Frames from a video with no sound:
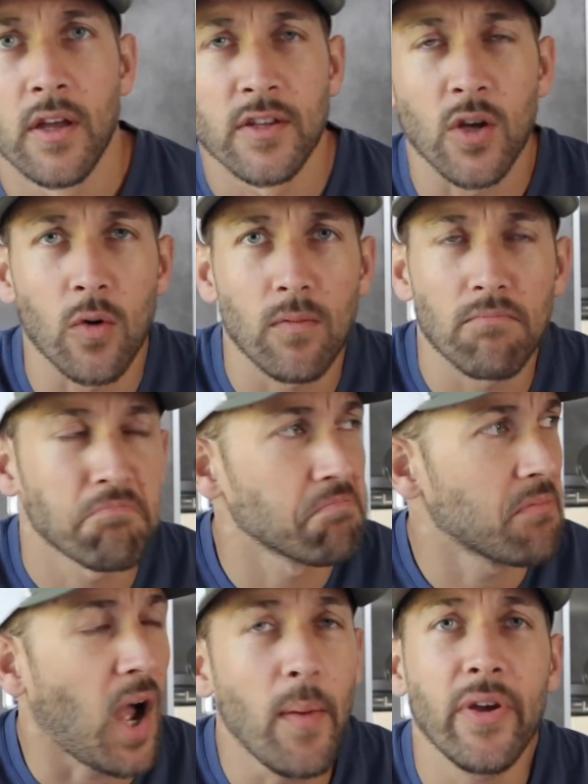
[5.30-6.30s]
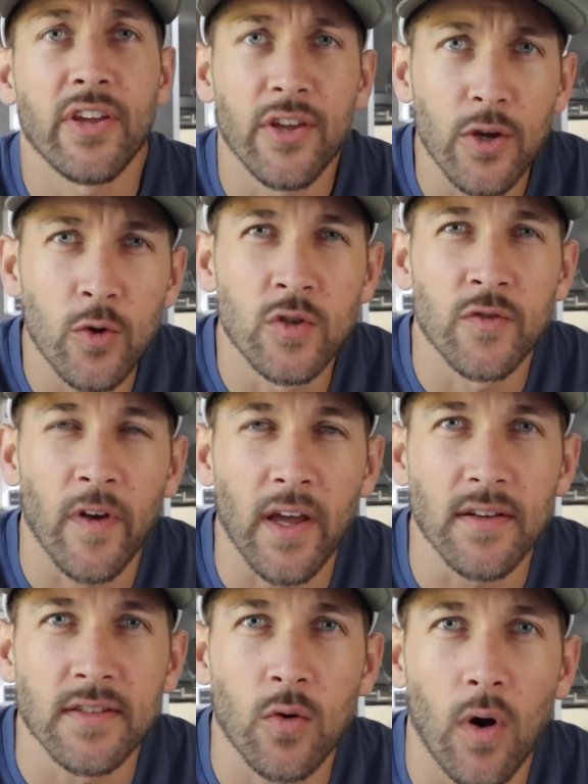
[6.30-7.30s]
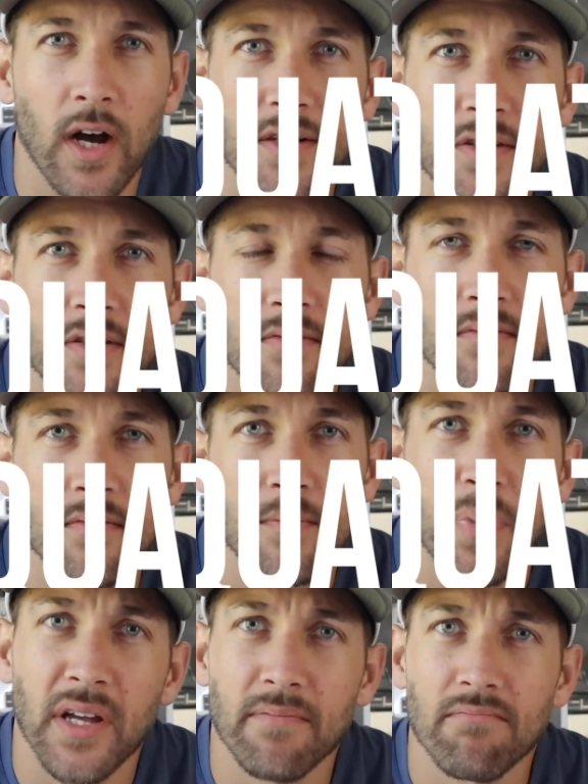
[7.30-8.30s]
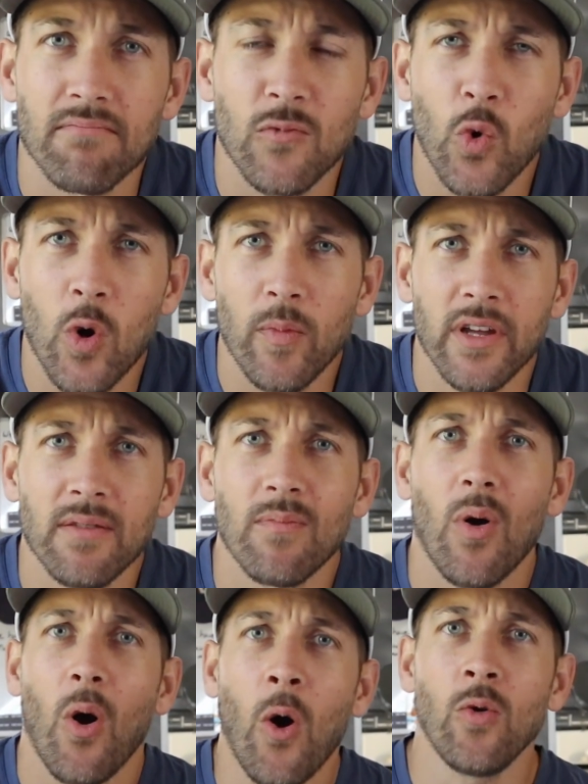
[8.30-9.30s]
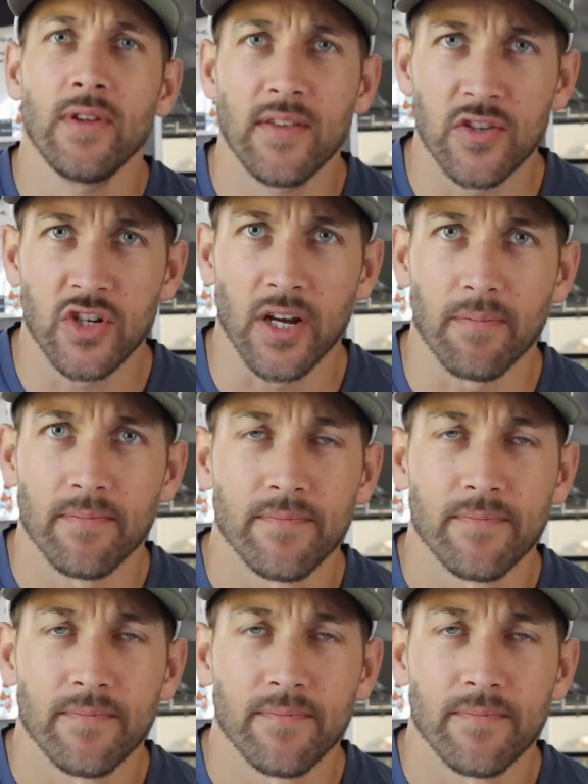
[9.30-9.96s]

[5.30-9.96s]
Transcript: So, I'm a huge fan of squats, but normally only in the gym.